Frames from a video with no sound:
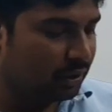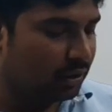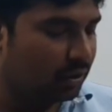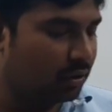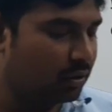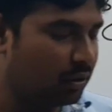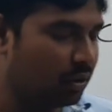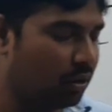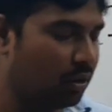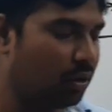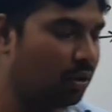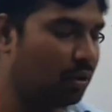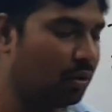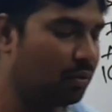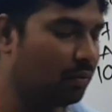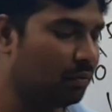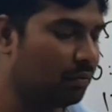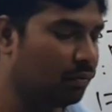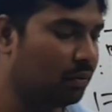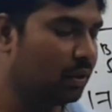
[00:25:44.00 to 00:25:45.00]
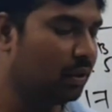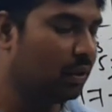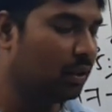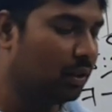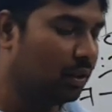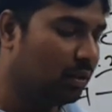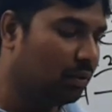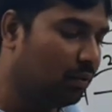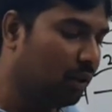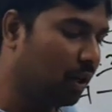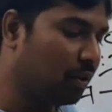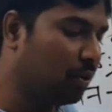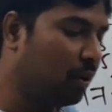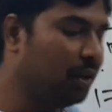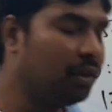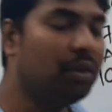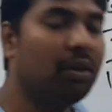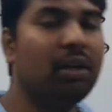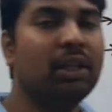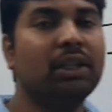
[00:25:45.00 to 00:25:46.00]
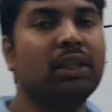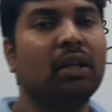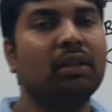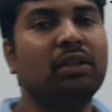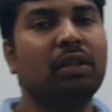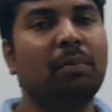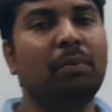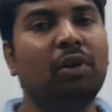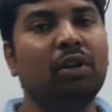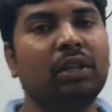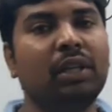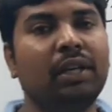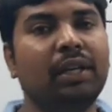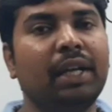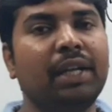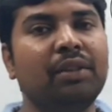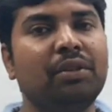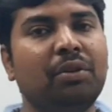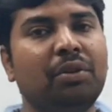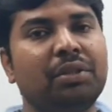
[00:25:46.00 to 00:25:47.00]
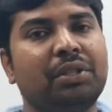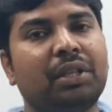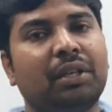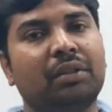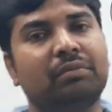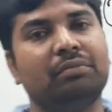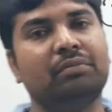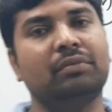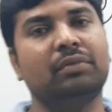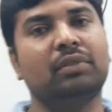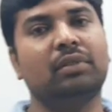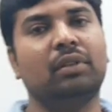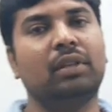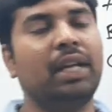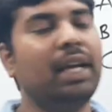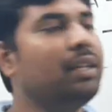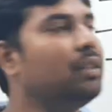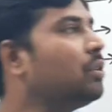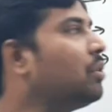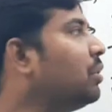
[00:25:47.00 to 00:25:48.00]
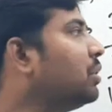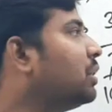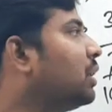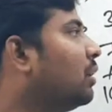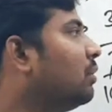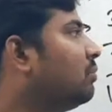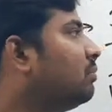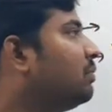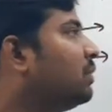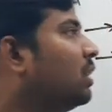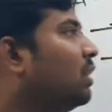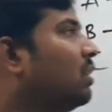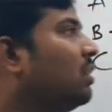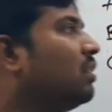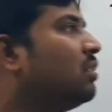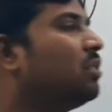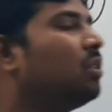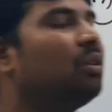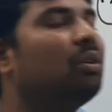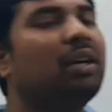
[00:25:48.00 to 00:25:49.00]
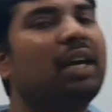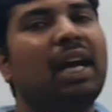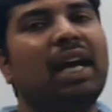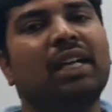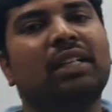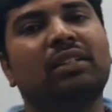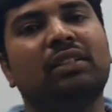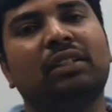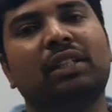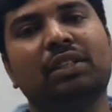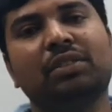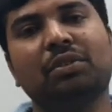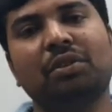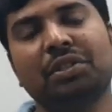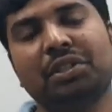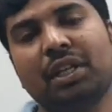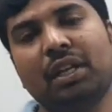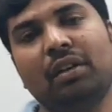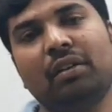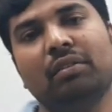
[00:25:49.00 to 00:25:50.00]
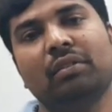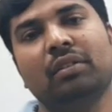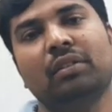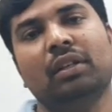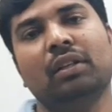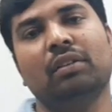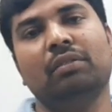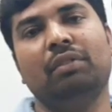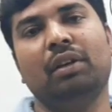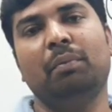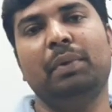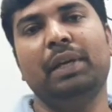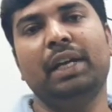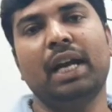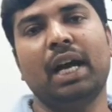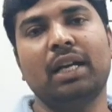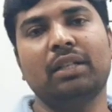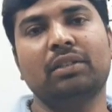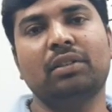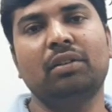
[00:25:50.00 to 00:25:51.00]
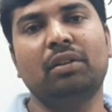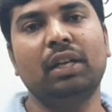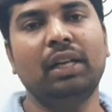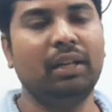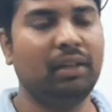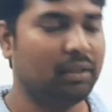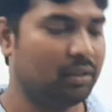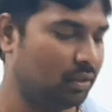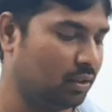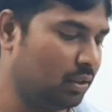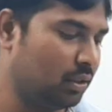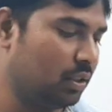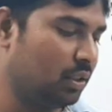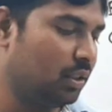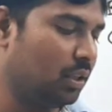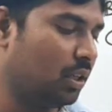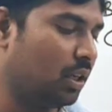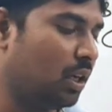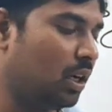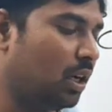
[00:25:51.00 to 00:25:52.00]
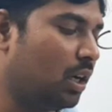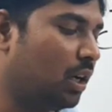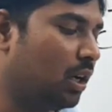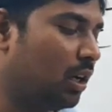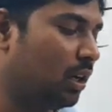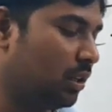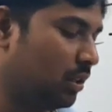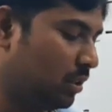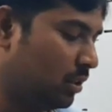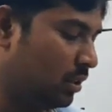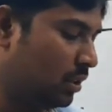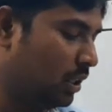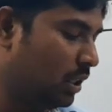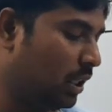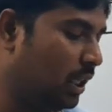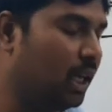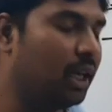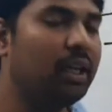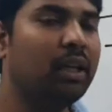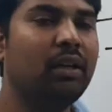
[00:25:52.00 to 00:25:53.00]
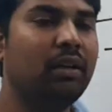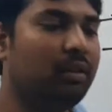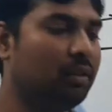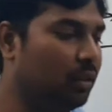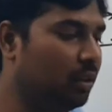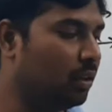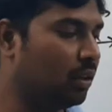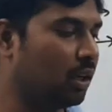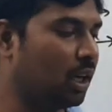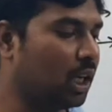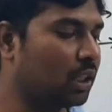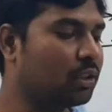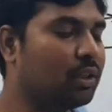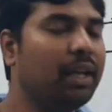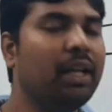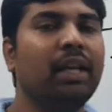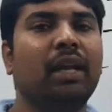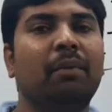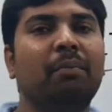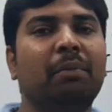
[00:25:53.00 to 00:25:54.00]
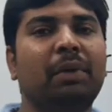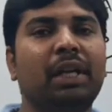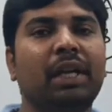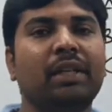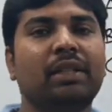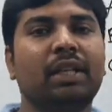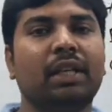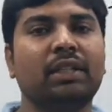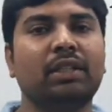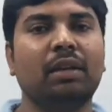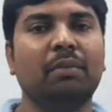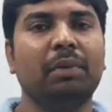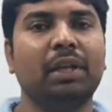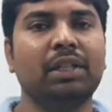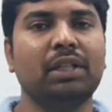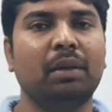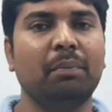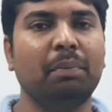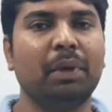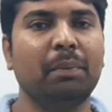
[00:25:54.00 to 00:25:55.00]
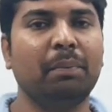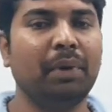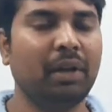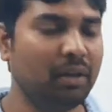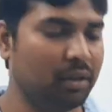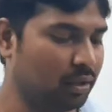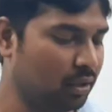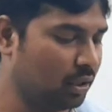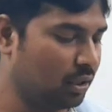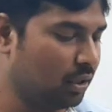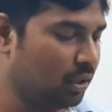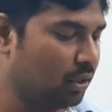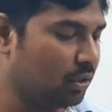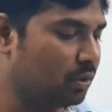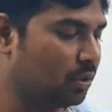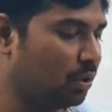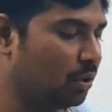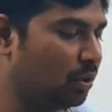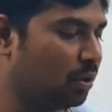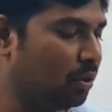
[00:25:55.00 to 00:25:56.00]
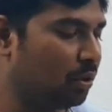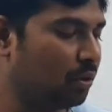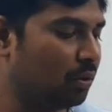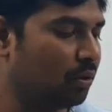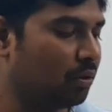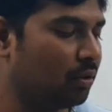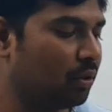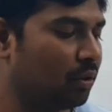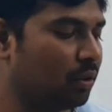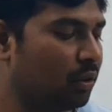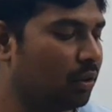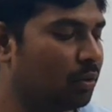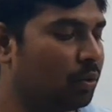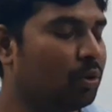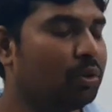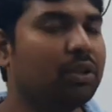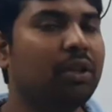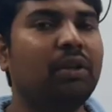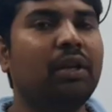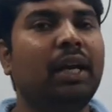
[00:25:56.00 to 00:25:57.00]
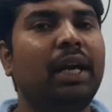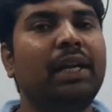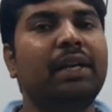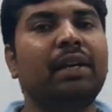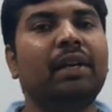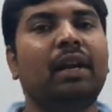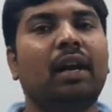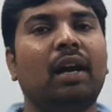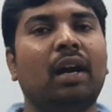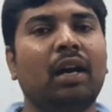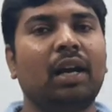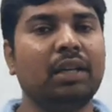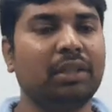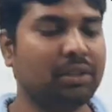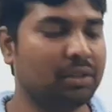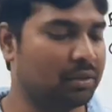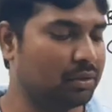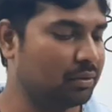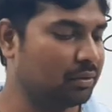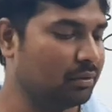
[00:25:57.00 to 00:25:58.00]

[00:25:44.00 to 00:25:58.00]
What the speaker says: So we are going to discuss about the 10th question. 10th question. So guys, this question will be asked in MTS examination paper. So 2019 August.